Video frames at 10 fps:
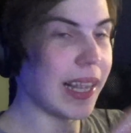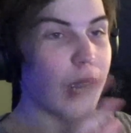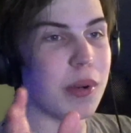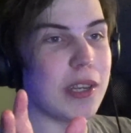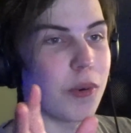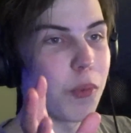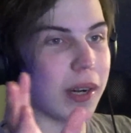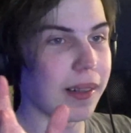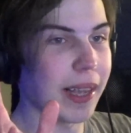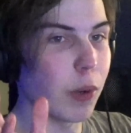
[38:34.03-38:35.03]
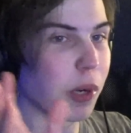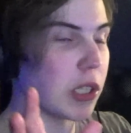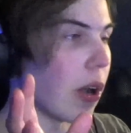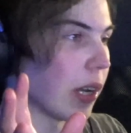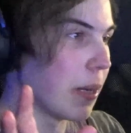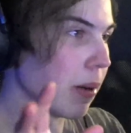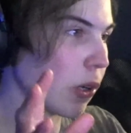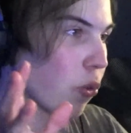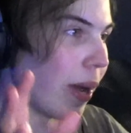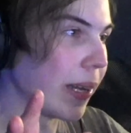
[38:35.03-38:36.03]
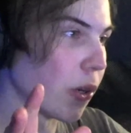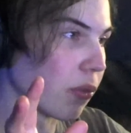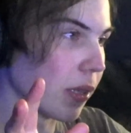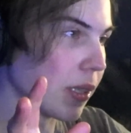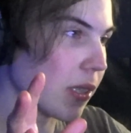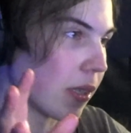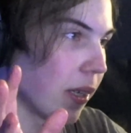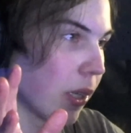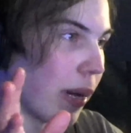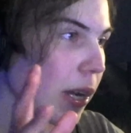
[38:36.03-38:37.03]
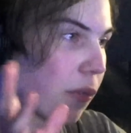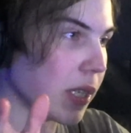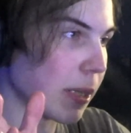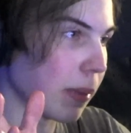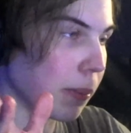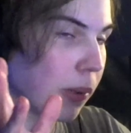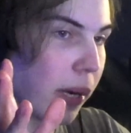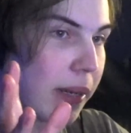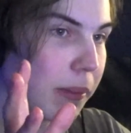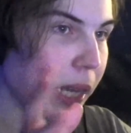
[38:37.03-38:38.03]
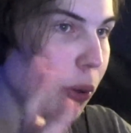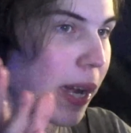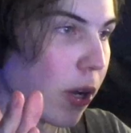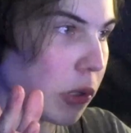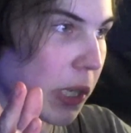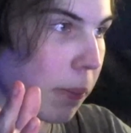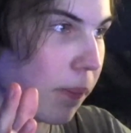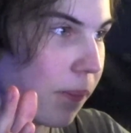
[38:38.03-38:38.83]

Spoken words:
like we do, we're talking about cryo-freezing people, right? Like cryo-sleep.